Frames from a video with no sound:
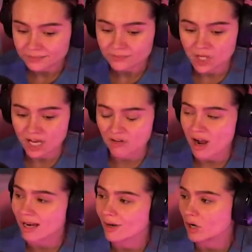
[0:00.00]
No, I
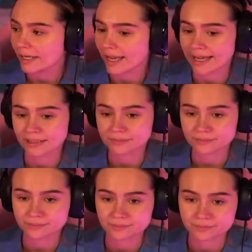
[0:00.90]
cry a lot, okay?
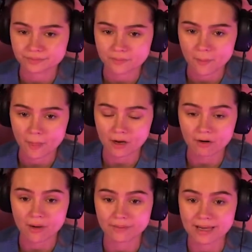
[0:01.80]
I
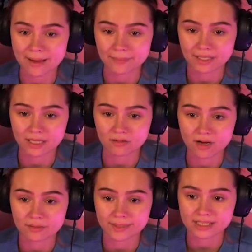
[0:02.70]
cry when I'm happy, I
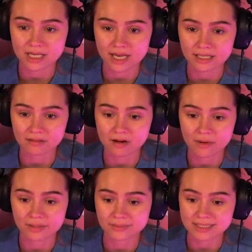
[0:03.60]
cry when I'm excited, I cry
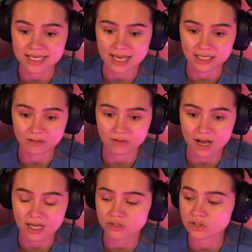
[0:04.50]
when I'm sad,
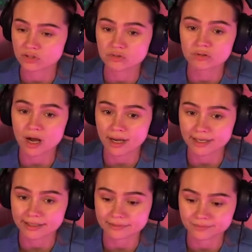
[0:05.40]
I just cry.